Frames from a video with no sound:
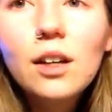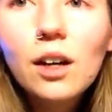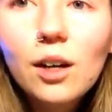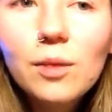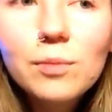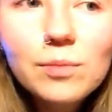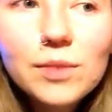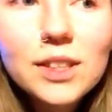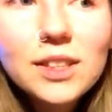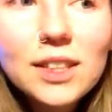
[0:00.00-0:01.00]
um,
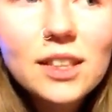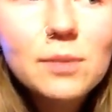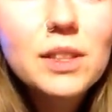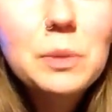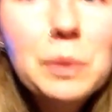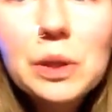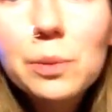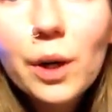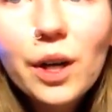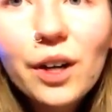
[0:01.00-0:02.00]
did stand up at the
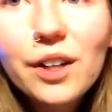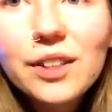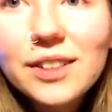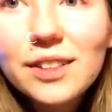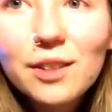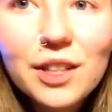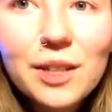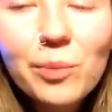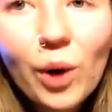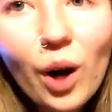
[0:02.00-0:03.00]
Beetle Bar and did a lot
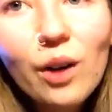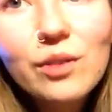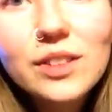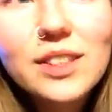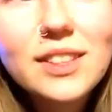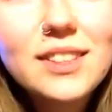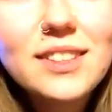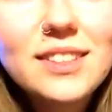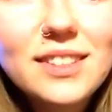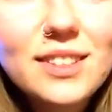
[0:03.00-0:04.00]
of improv
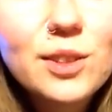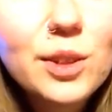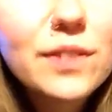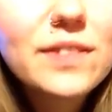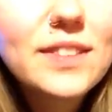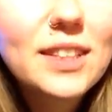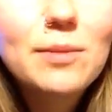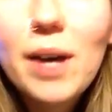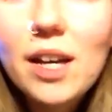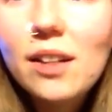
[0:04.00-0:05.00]
and surfed
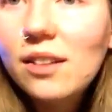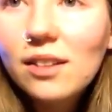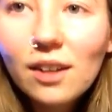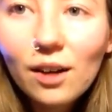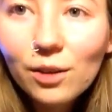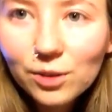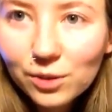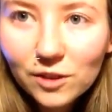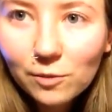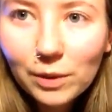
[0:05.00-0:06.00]
and met all
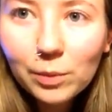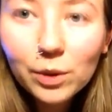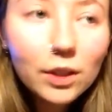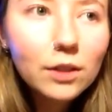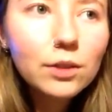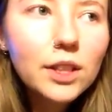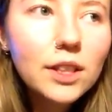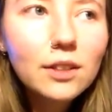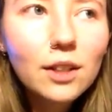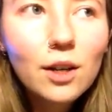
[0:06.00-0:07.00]
sorts of people,
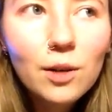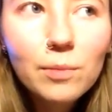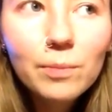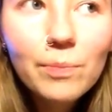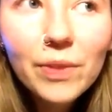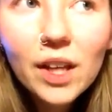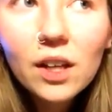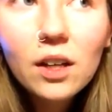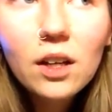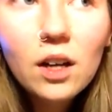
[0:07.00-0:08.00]
including um,
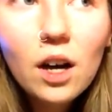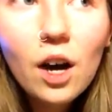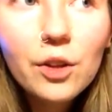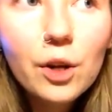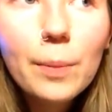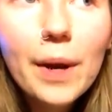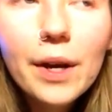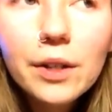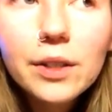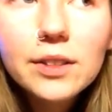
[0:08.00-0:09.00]
other au
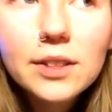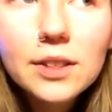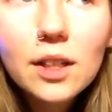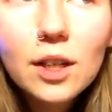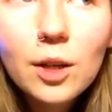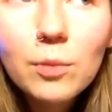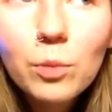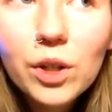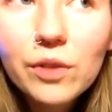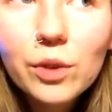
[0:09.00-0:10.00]
pairs,
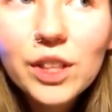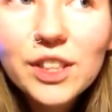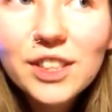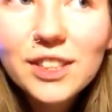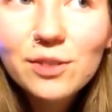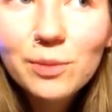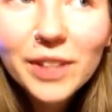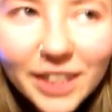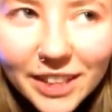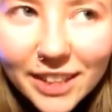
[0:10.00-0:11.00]
um, one of which is from
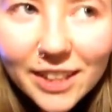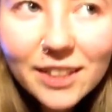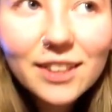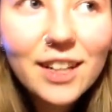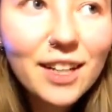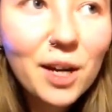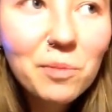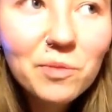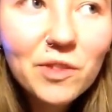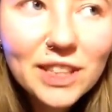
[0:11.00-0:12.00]
Italy, and
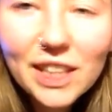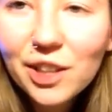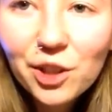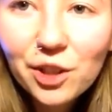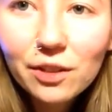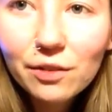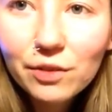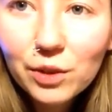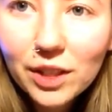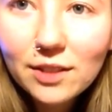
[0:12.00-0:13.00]
I'm visiting her in a
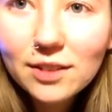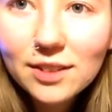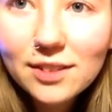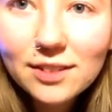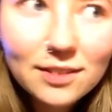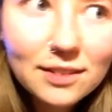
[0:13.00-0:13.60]
few days